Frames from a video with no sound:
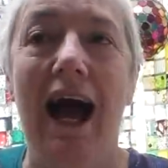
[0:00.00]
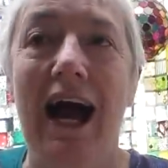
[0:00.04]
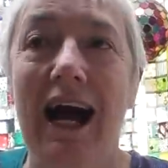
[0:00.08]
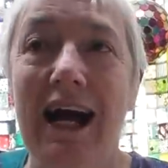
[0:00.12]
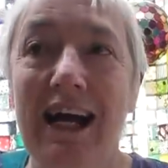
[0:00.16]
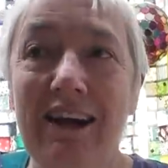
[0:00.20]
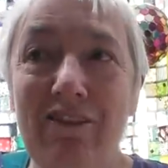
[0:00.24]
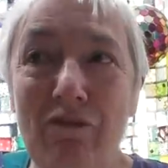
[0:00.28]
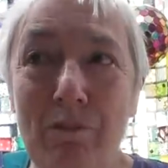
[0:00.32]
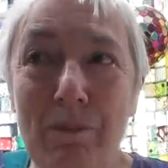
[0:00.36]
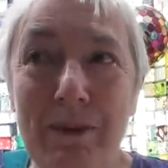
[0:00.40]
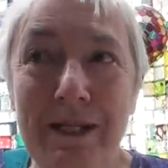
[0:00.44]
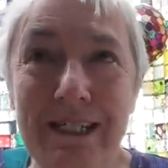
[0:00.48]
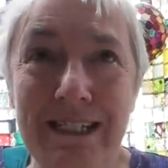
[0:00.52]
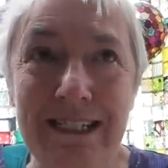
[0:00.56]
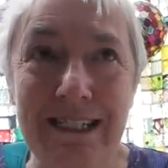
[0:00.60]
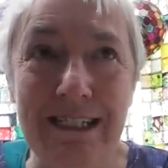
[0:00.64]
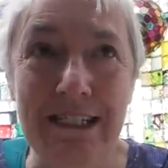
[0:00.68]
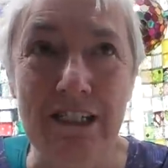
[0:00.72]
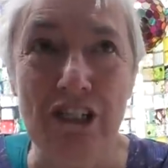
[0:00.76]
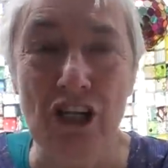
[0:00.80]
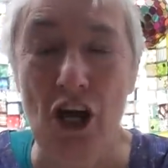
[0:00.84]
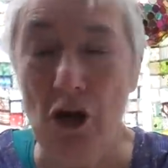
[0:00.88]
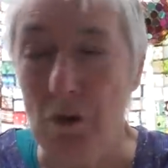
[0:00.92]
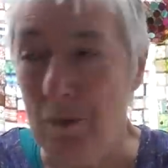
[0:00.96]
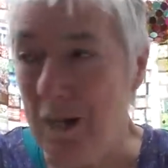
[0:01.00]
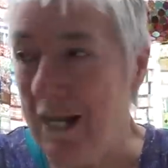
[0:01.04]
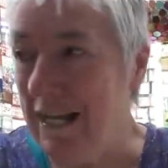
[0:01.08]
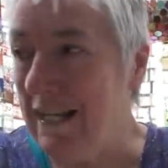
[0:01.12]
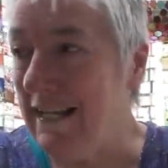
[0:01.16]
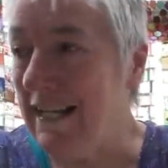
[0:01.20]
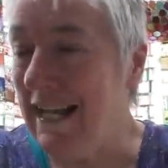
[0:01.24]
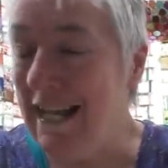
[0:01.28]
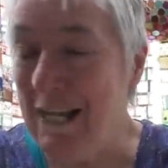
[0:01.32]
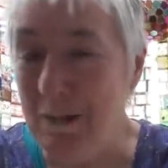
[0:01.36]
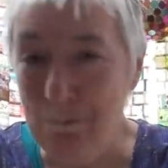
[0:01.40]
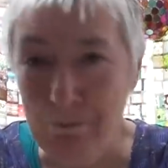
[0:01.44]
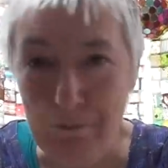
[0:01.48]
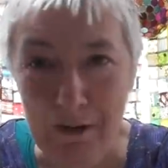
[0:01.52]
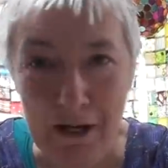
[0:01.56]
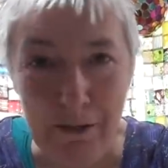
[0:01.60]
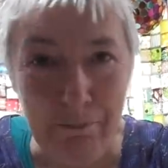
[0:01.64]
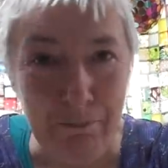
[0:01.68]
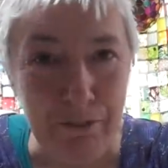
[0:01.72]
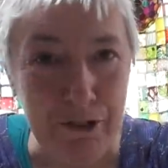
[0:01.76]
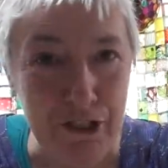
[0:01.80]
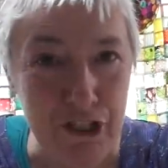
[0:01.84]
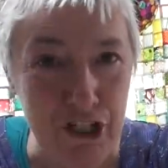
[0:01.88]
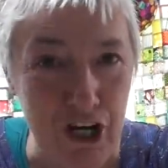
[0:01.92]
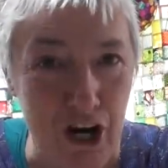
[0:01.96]
I've been sewing in my
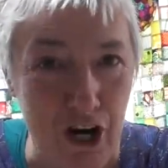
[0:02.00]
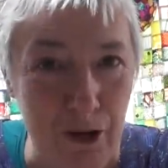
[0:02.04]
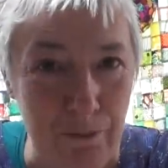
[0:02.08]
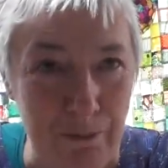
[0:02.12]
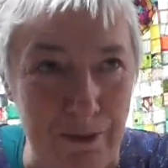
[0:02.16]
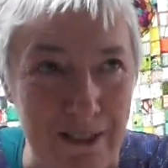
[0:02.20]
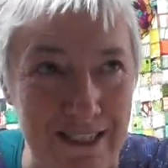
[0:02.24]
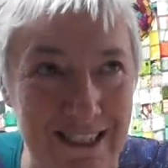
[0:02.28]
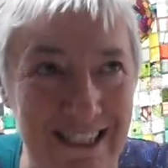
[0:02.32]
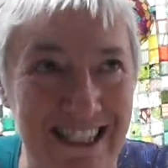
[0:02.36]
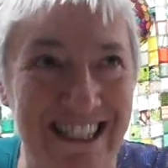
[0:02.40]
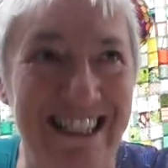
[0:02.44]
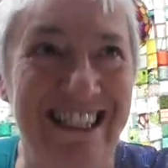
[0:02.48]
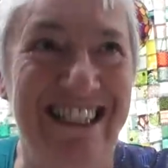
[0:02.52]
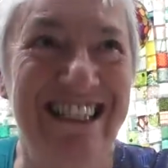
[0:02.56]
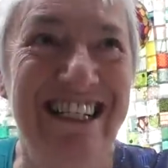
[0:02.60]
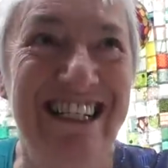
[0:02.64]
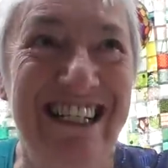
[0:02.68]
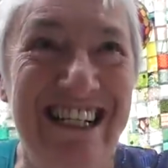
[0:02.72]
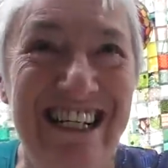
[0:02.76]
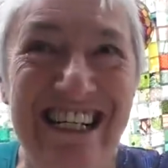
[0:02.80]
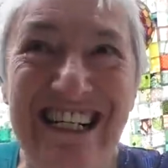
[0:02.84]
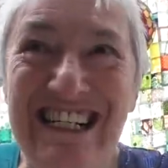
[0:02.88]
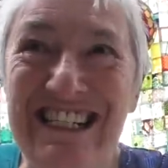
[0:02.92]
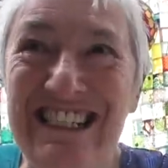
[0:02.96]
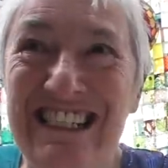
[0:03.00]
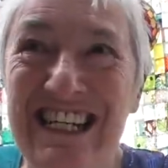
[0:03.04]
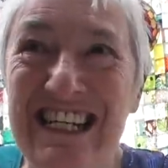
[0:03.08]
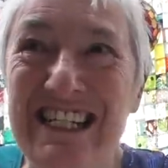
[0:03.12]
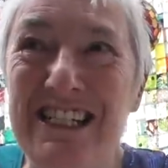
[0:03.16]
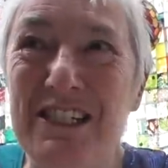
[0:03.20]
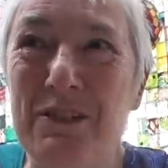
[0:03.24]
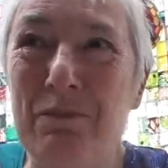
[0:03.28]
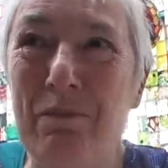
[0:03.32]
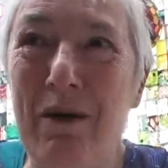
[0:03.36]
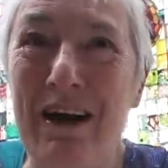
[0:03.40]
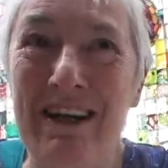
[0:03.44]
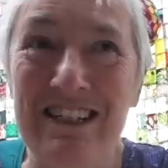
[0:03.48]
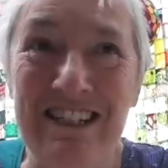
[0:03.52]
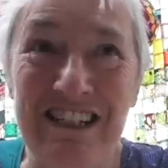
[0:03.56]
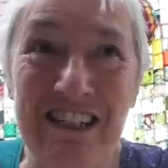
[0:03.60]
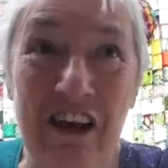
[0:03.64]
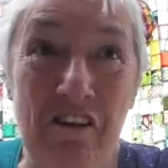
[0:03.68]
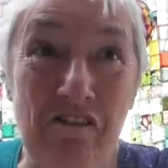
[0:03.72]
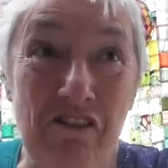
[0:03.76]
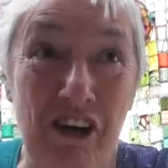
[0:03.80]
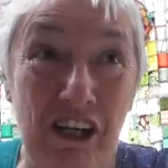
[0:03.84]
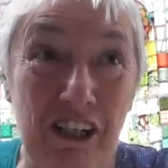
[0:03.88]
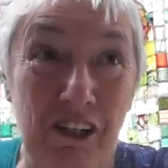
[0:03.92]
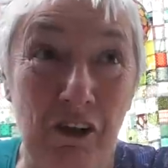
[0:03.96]
pyjamas since about
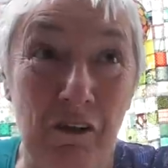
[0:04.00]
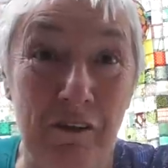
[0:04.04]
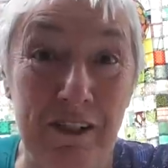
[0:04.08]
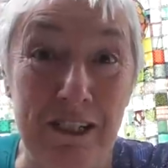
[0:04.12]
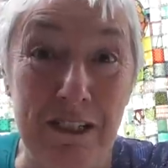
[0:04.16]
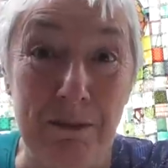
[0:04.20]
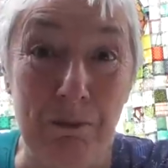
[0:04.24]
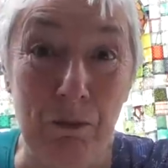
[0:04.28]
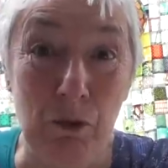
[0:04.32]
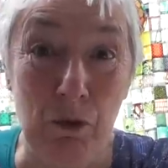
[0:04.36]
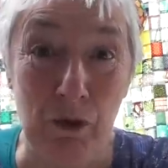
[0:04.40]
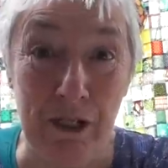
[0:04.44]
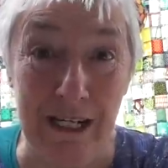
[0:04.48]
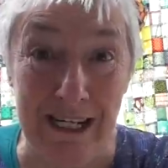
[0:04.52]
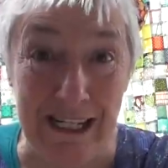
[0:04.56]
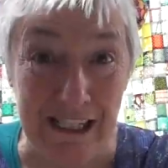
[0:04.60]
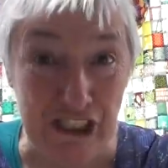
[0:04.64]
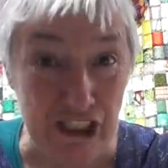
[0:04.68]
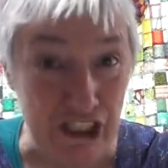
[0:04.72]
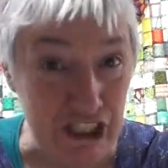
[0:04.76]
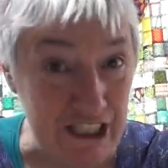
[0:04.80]
seven o'clock this morning.